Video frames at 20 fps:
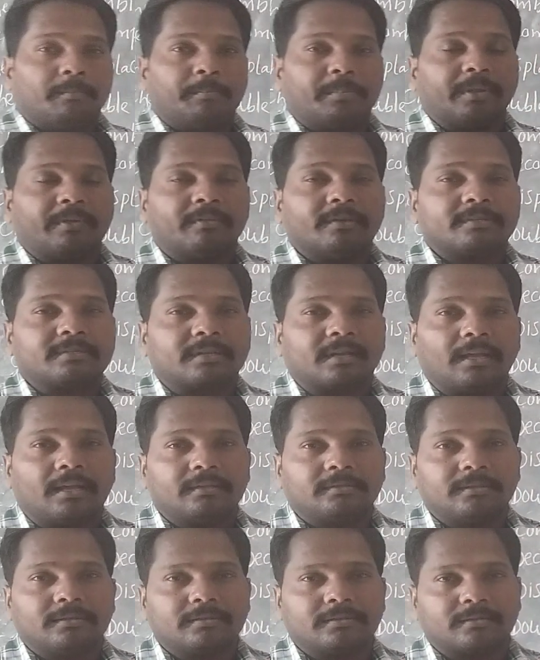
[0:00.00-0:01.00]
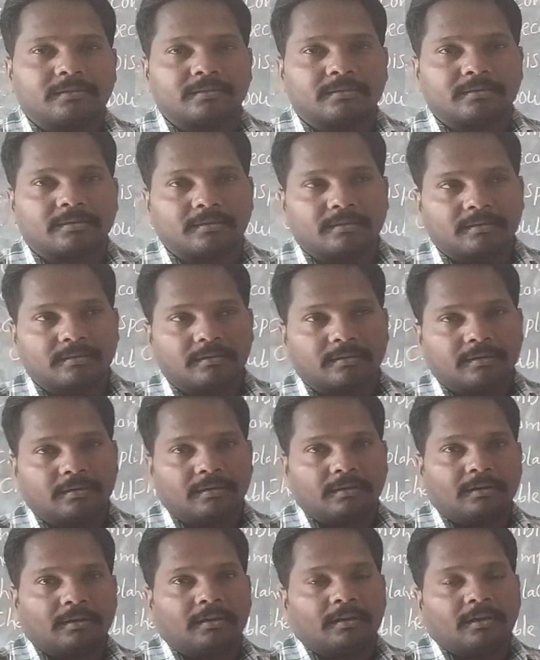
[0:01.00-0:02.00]
previous classes
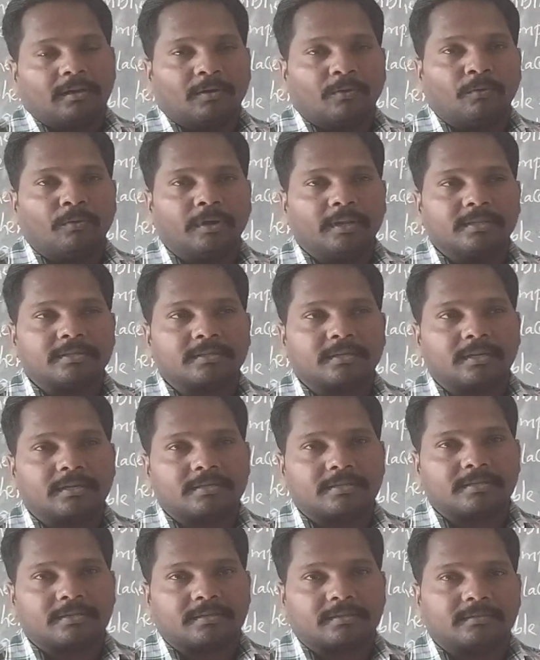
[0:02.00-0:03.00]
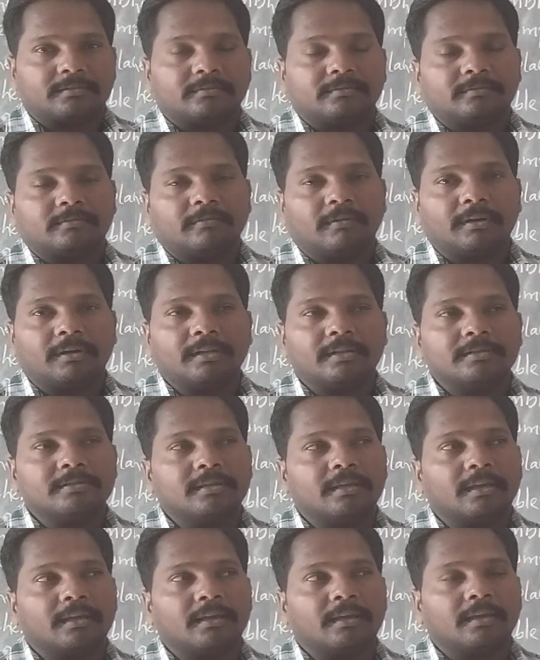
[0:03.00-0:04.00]
we discussed what is
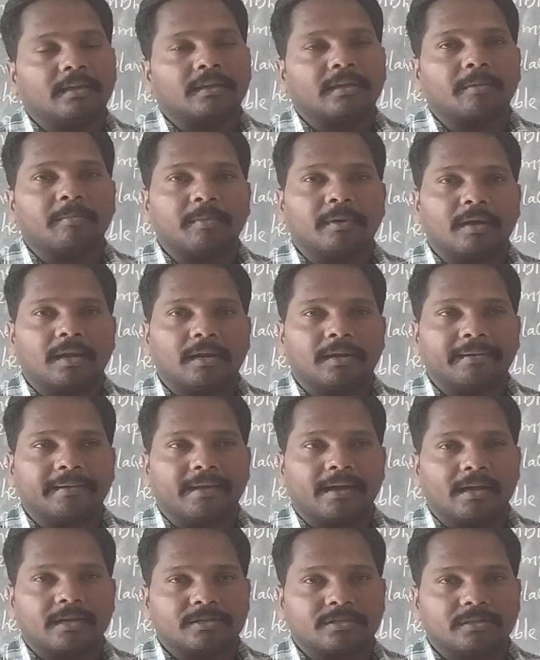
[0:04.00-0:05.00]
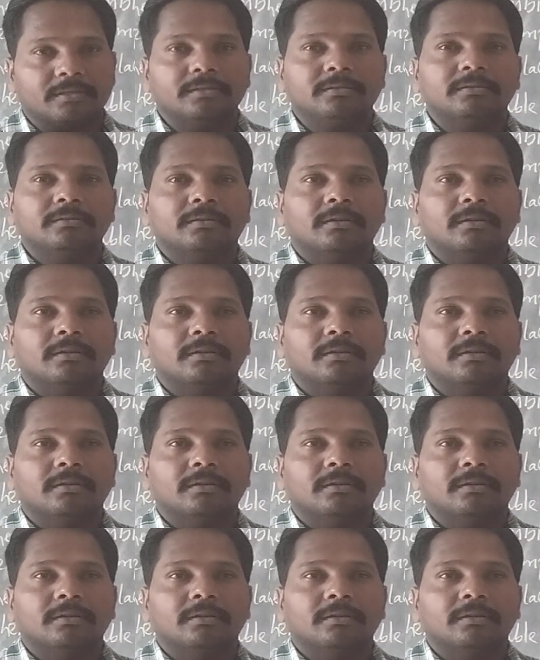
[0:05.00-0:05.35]
a chemical reaction,